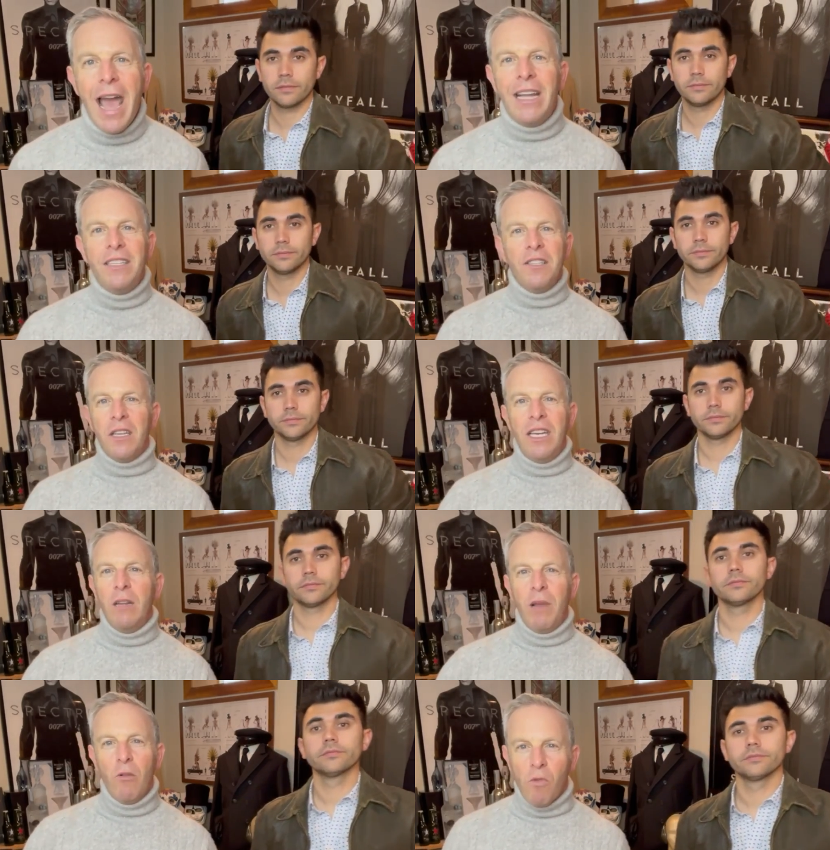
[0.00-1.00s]
Speaker 1: and it doesn't need
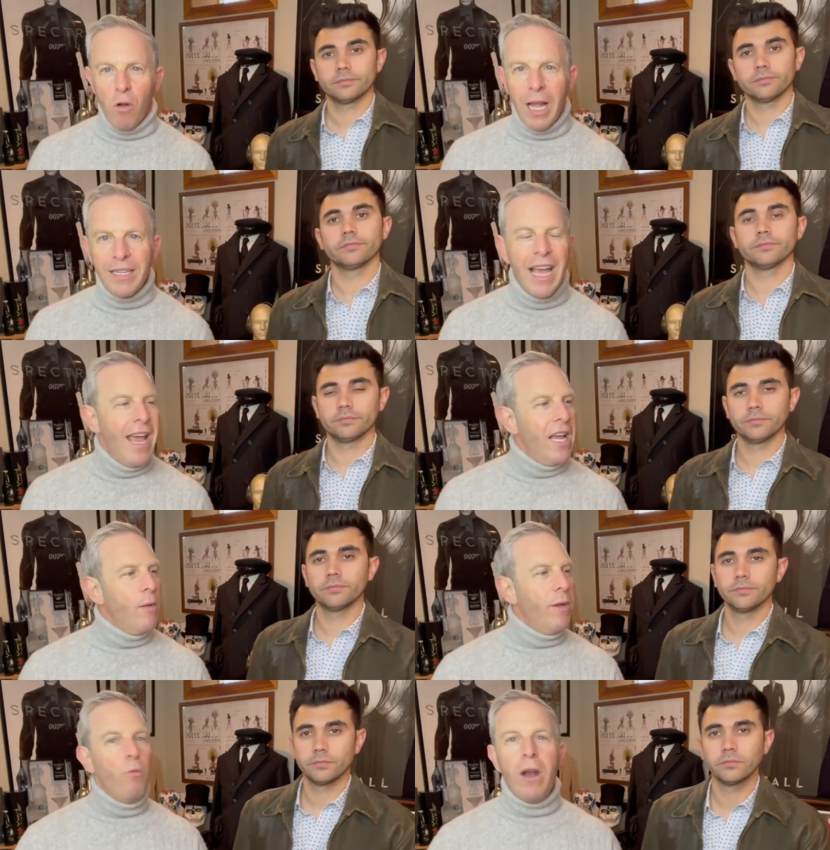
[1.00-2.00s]
to be a Rolex. It
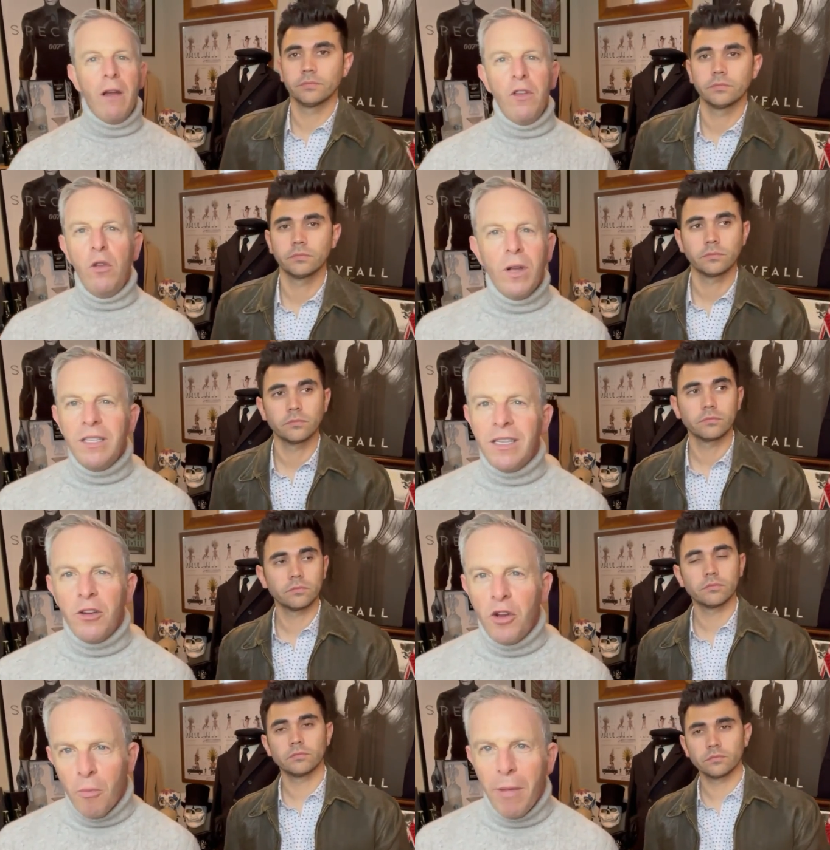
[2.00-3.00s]
could be whatever you
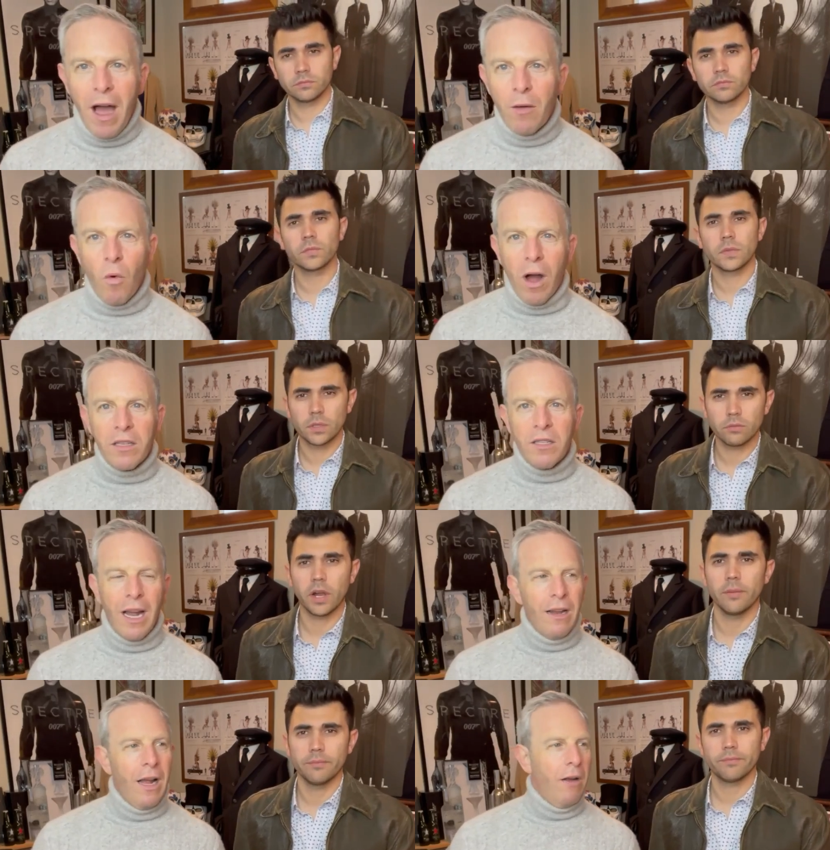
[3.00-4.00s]
consider your bond watch.
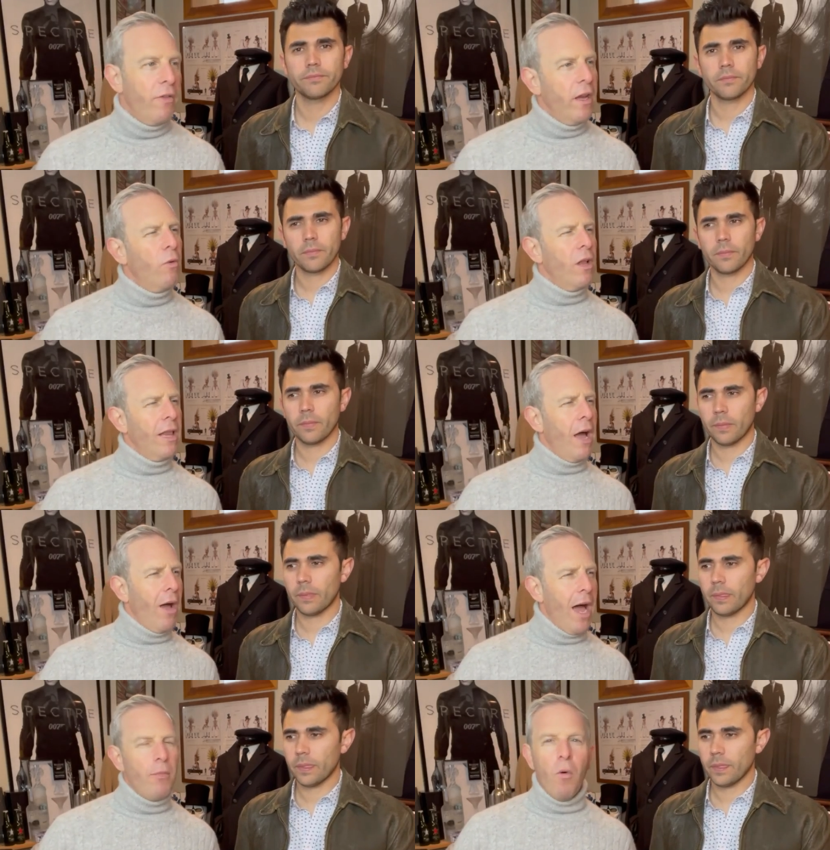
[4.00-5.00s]
Right. I, I don't think we'll
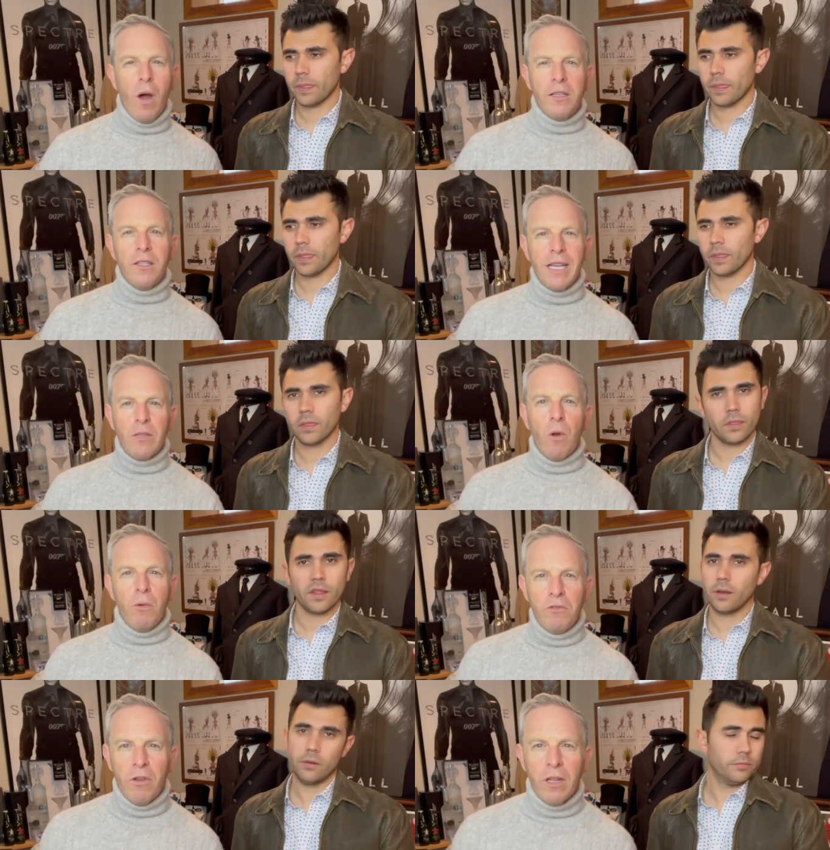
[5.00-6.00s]
allow Apple watches. That's where
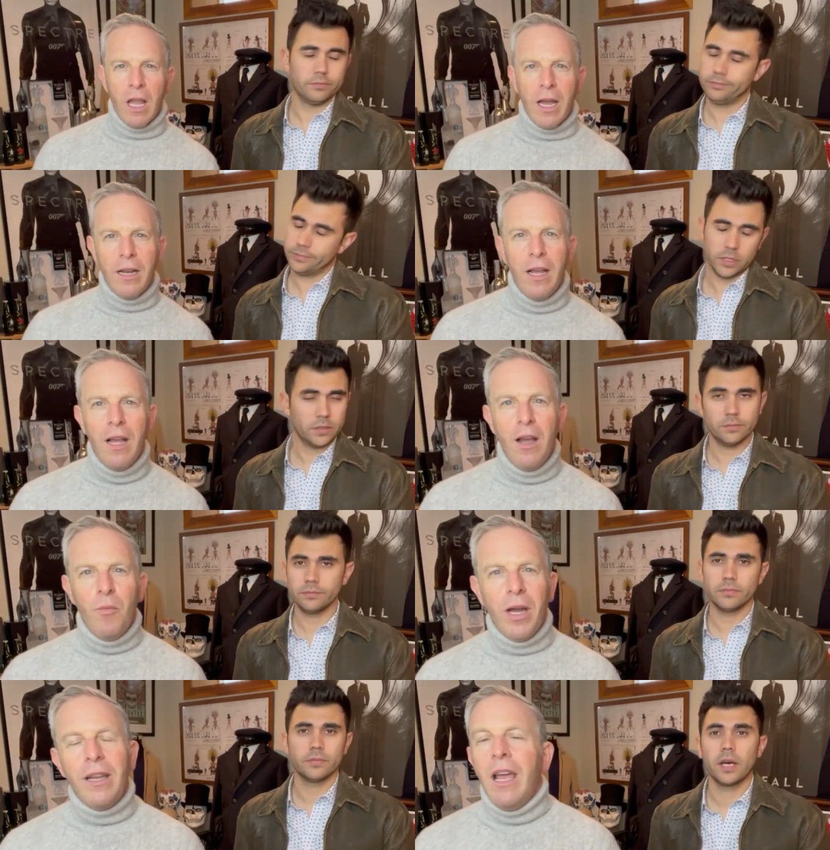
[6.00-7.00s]
we'll
Speaker 2: draw the line.
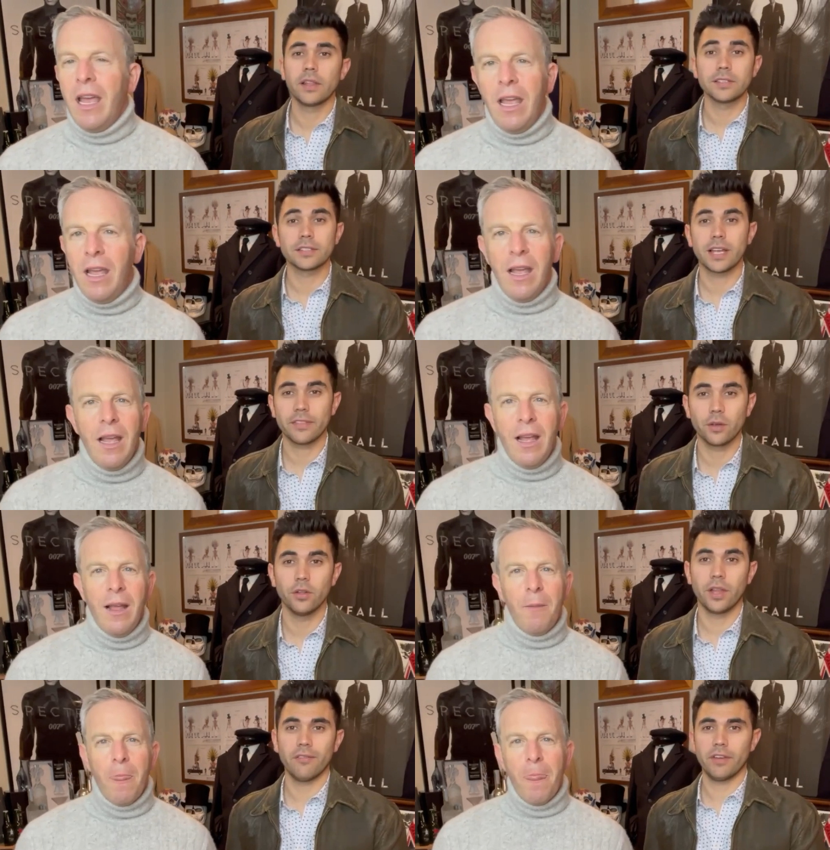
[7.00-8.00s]
But unless it's got the
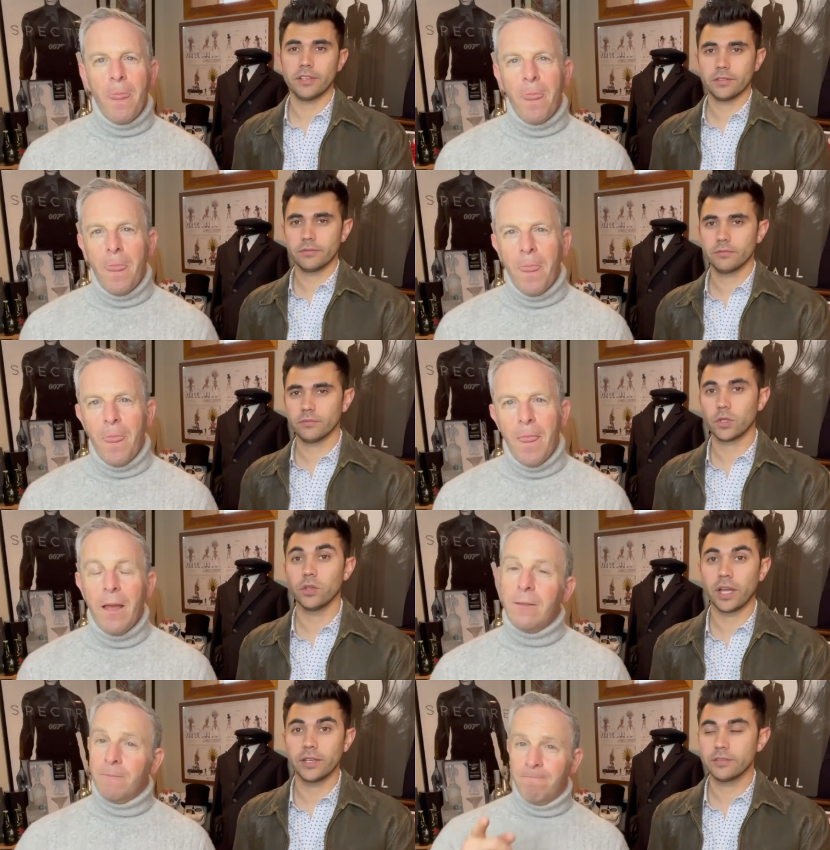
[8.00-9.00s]
GoldenEye face.
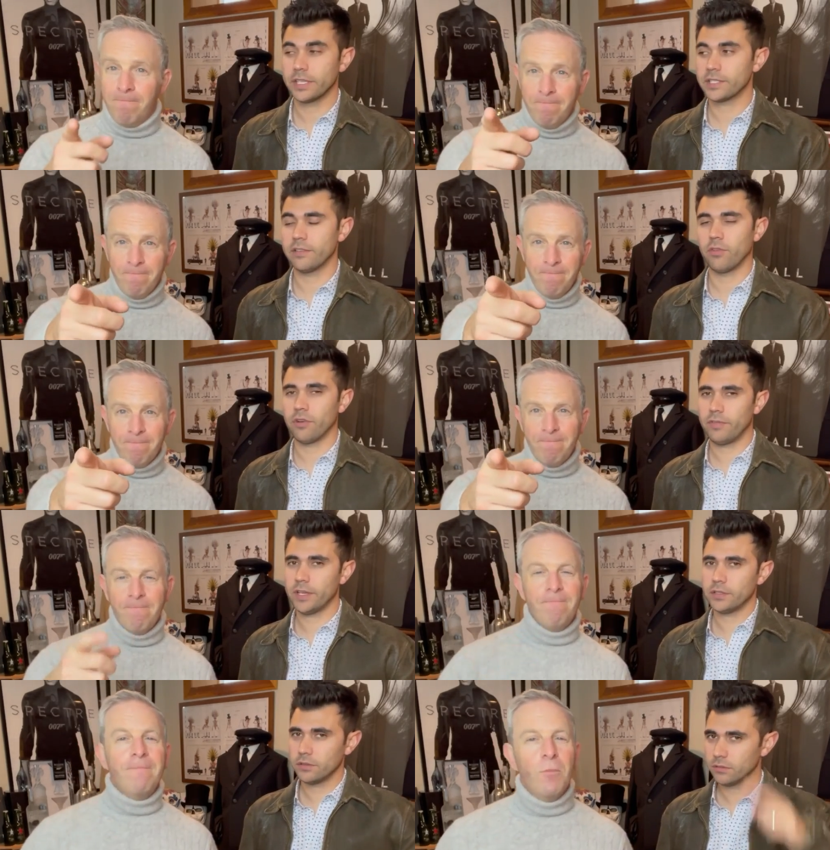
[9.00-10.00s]
Golden 64
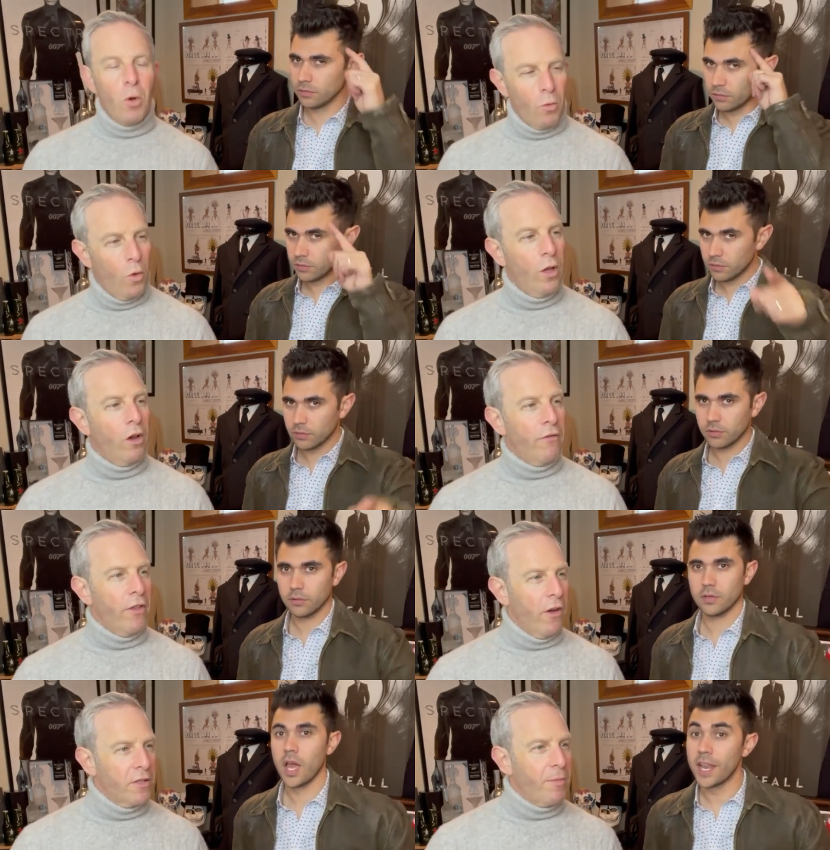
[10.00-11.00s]
face.
Speaker 1: We'll, we'll look for
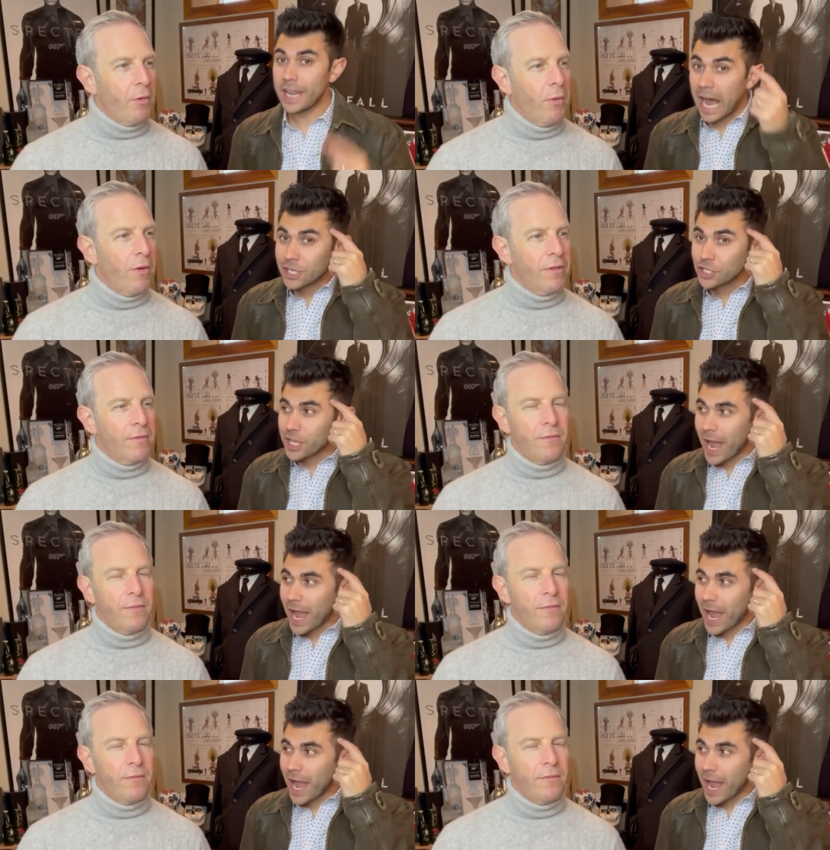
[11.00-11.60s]
those. but Not we, just a